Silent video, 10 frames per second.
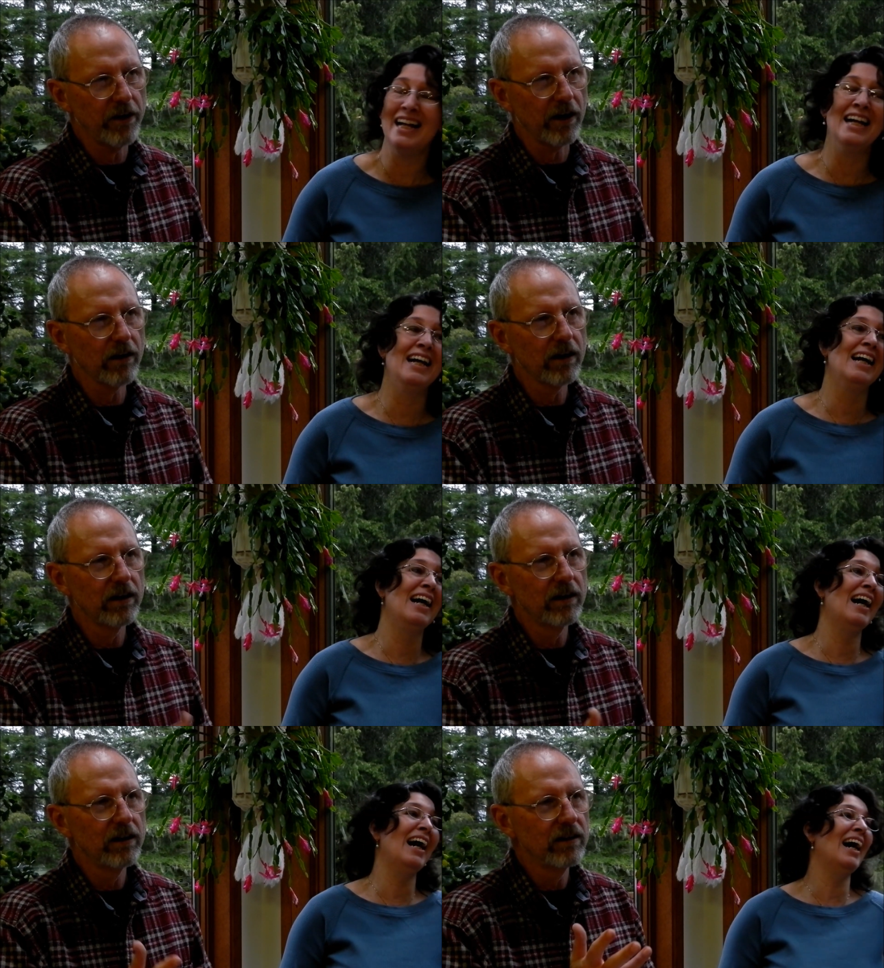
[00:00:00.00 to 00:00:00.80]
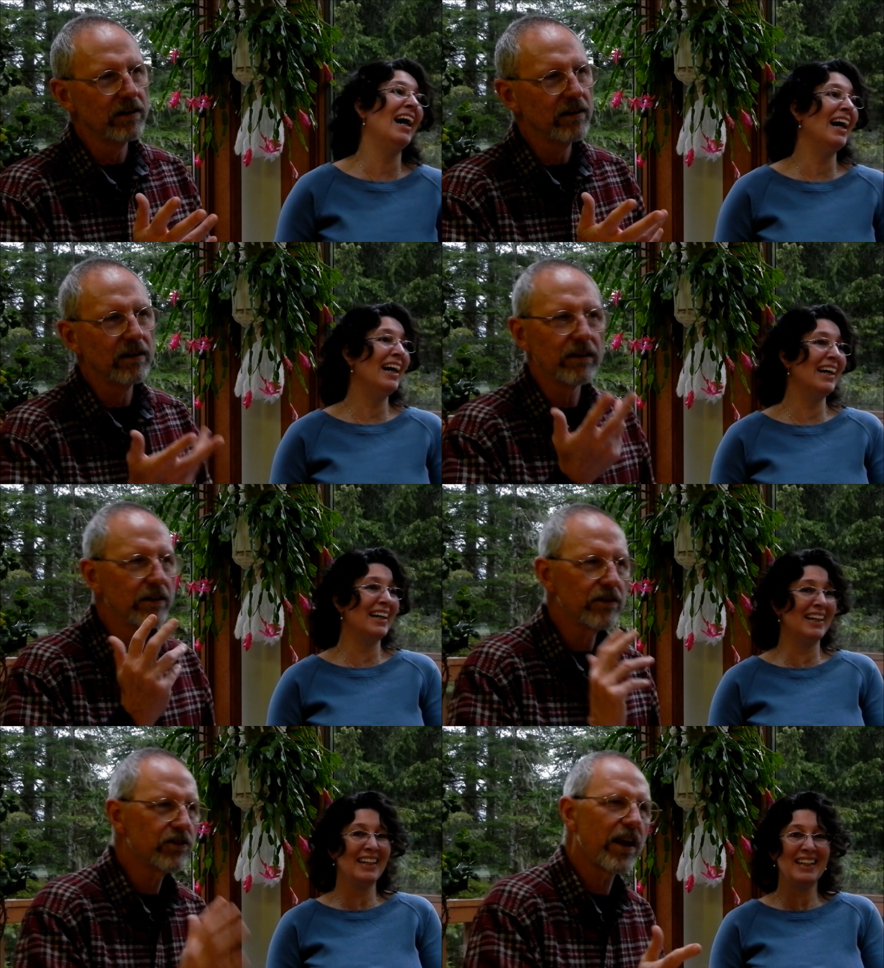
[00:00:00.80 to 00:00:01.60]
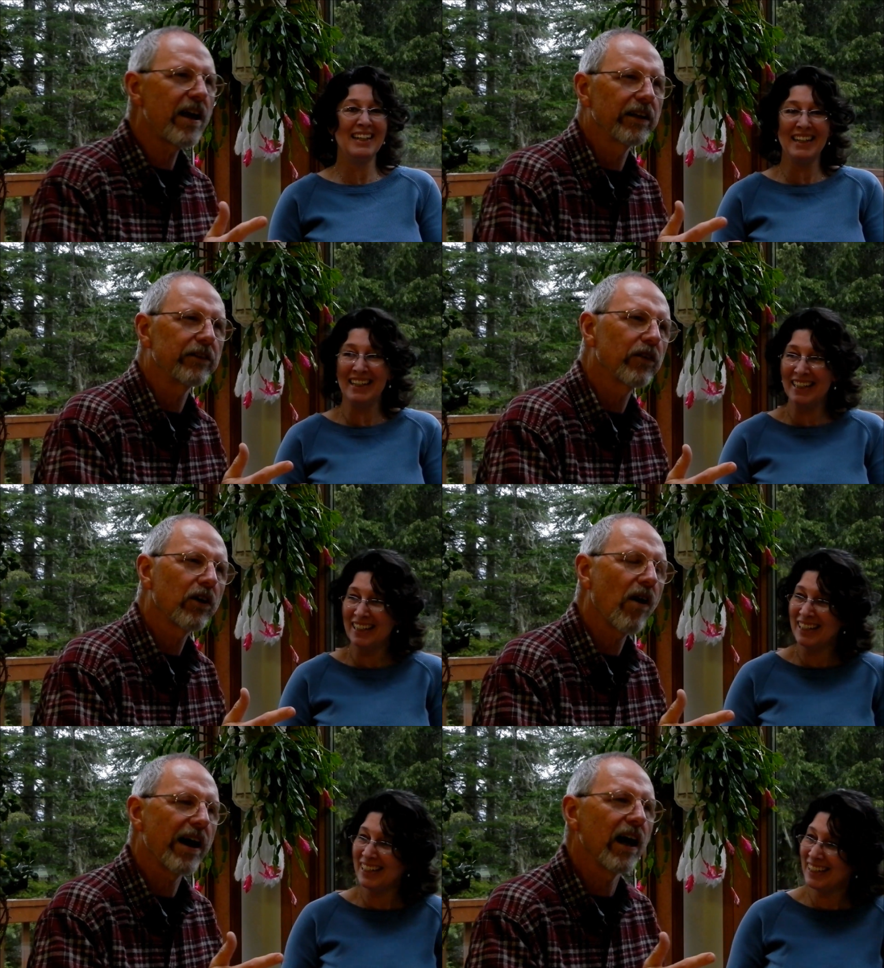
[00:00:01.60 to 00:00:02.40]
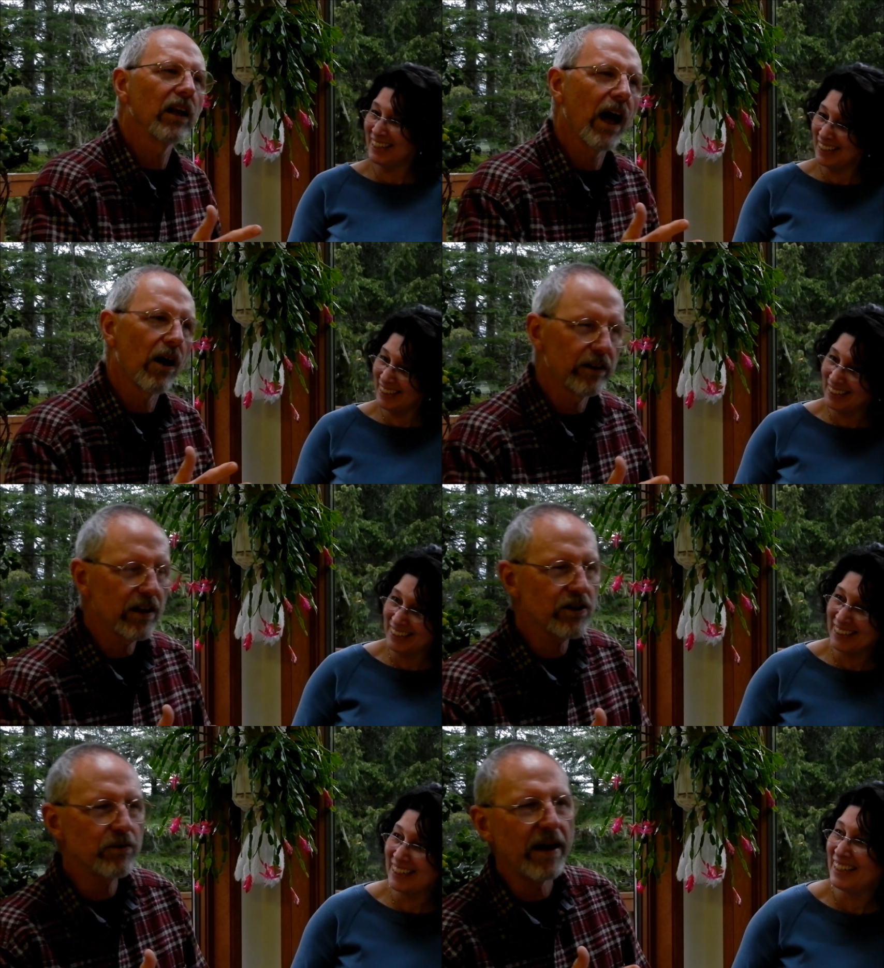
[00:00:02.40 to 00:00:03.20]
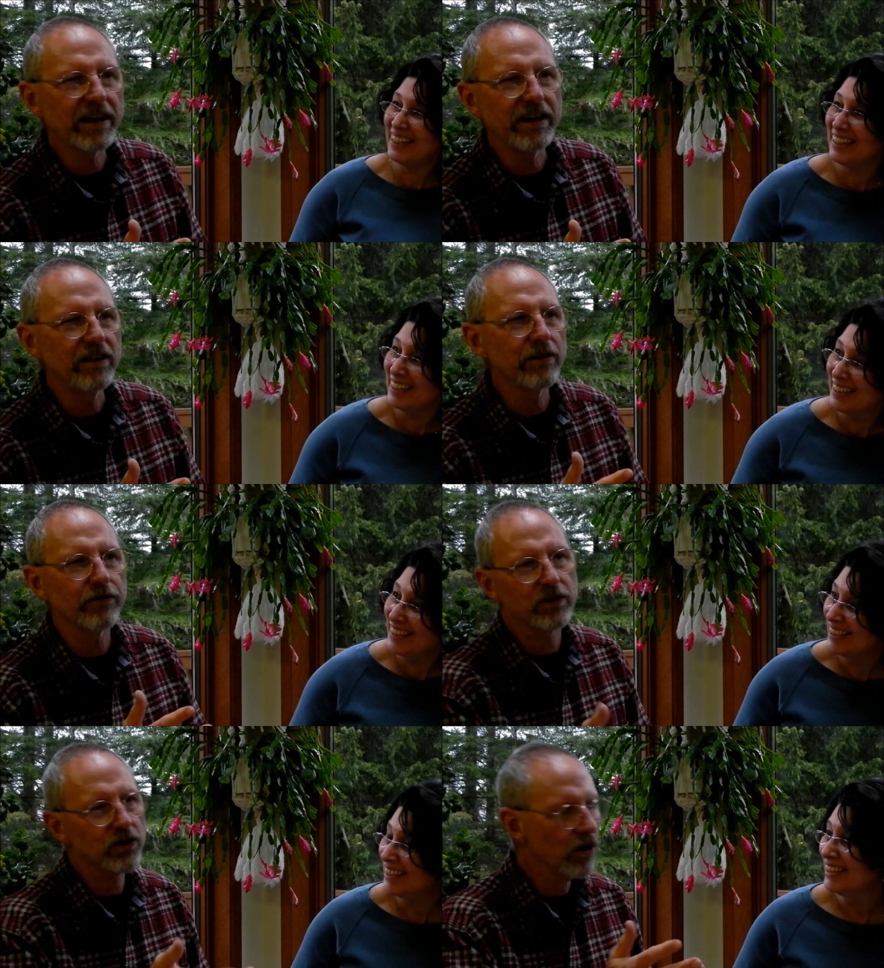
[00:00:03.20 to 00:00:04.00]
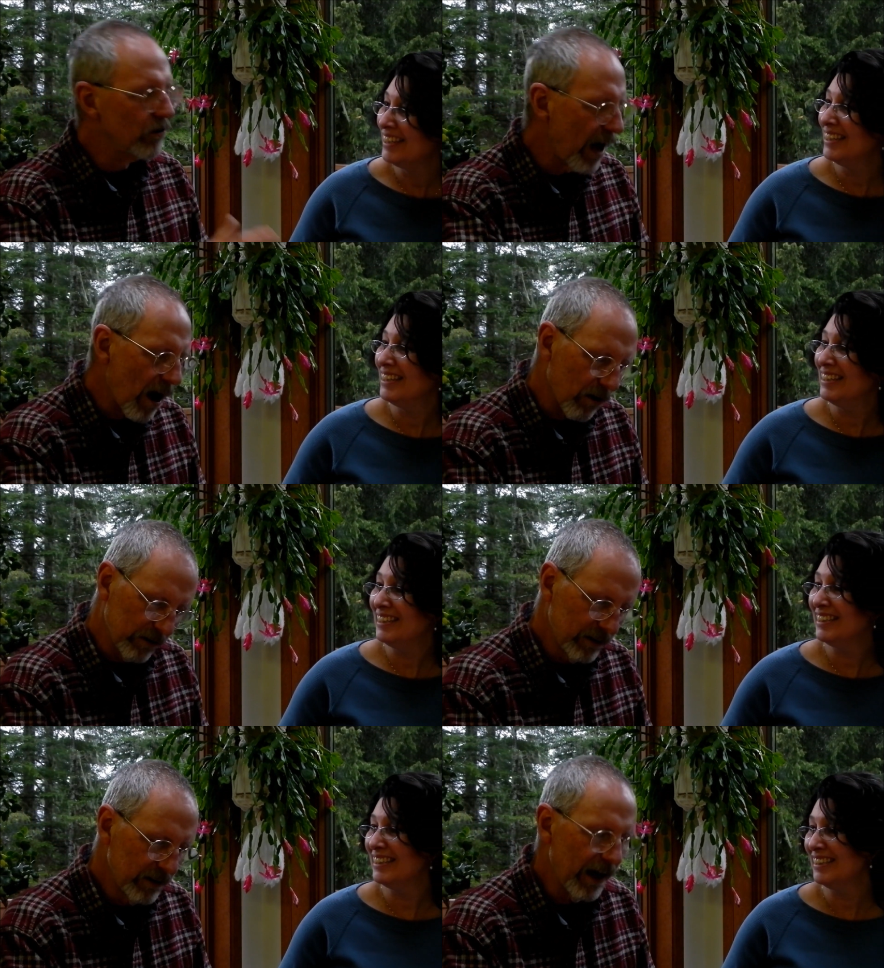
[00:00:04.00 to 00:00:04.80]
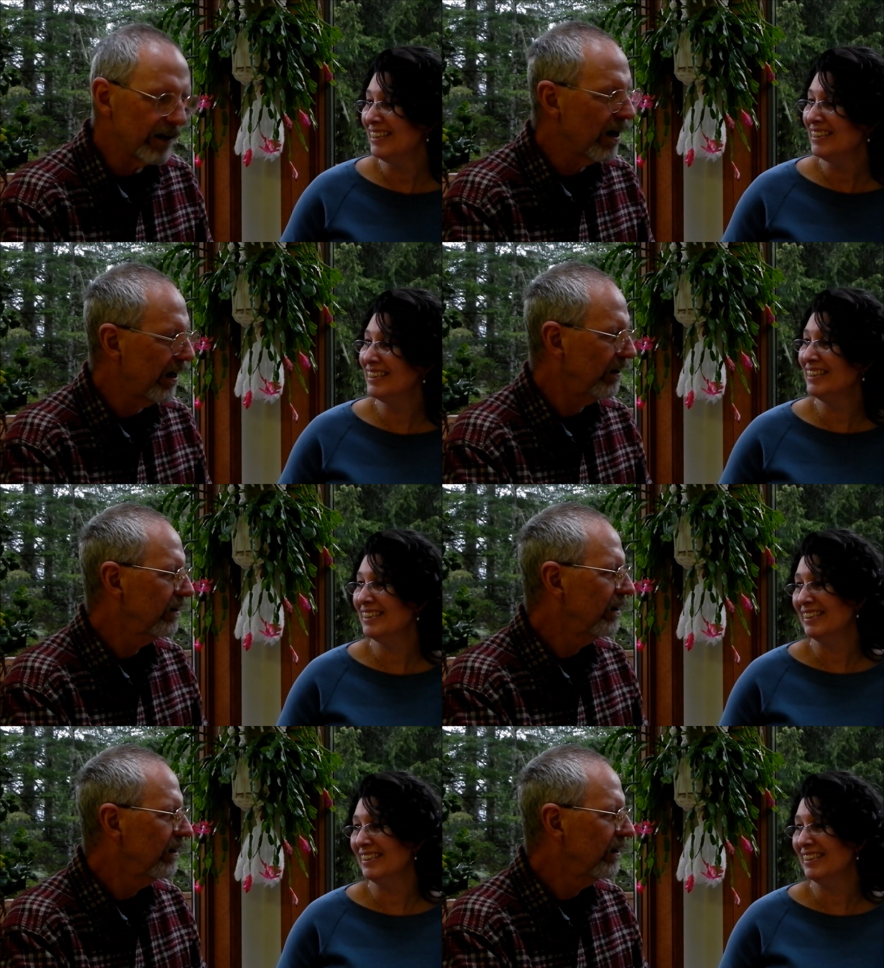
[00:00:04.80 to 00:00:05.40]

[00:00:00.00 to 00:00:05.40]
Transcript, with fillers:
Speaker 1: there. Sailing for crying out loud. It doesn't make any difference. Slow down at night.